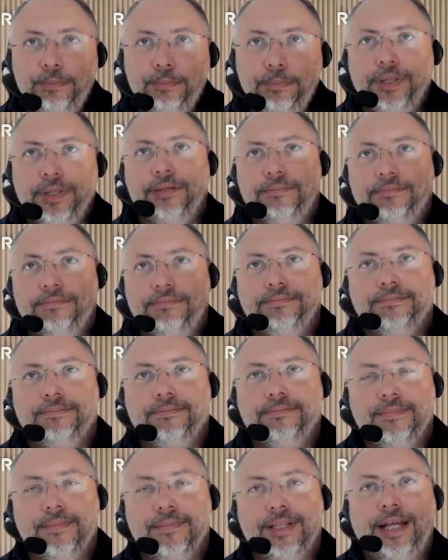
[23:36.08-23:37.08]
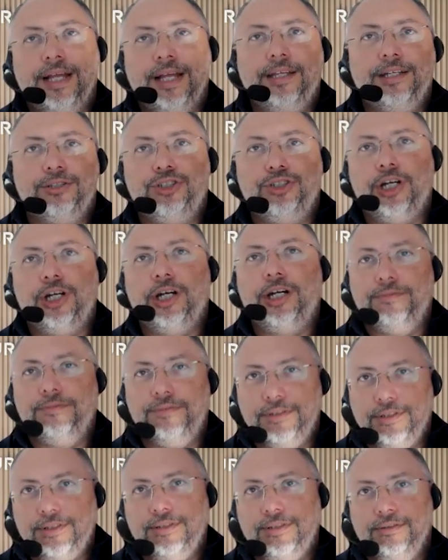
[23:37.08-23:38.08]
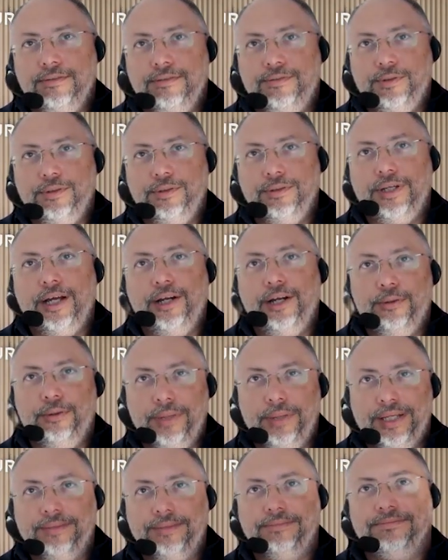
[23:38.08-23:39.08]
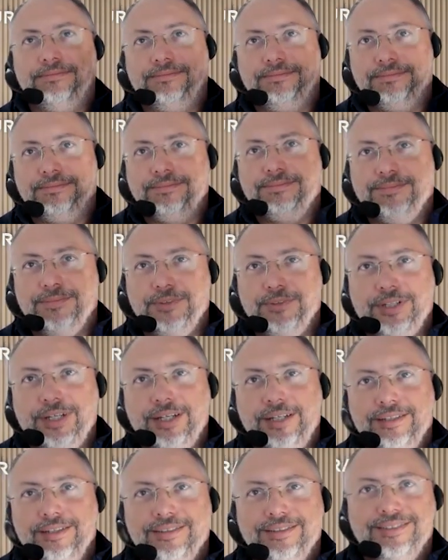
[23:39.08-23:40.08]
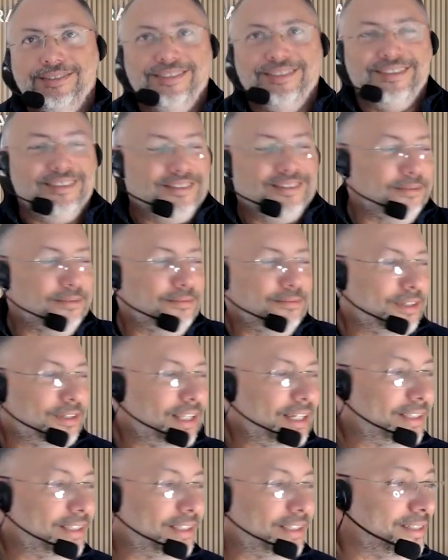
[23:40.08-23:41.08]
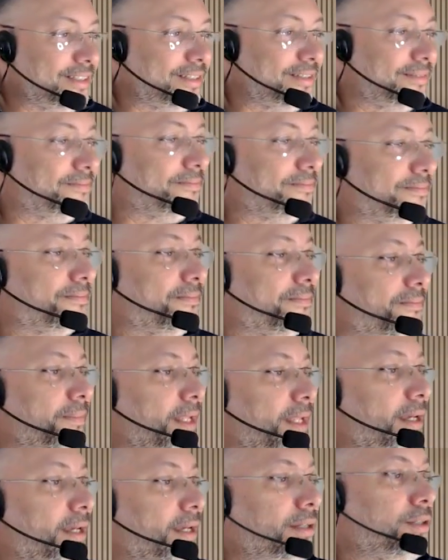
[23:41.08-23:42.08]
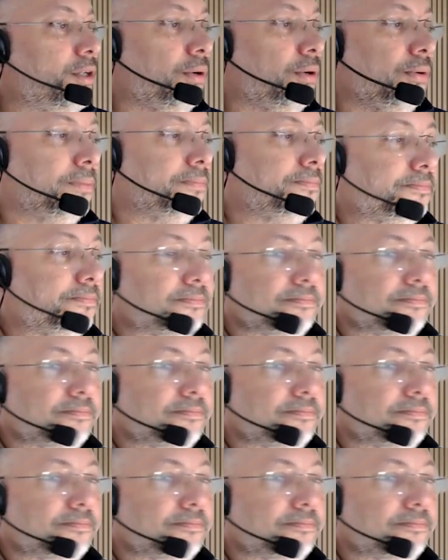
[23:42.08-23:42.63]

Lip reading: me, like a Jarvis for an Iron Man. Okay, something like this. So,